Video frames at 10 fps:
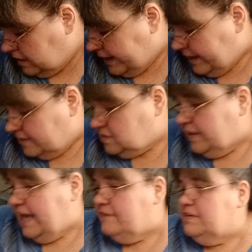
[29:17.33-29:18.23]
I also
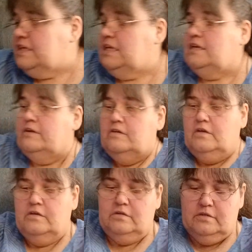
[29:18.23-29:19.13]
have in here,
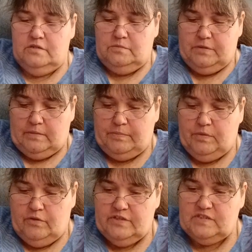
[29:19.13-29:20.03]
I should probably
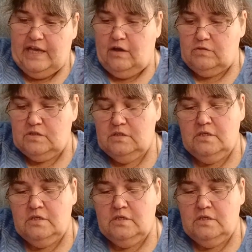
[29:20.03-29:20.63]
pull this out,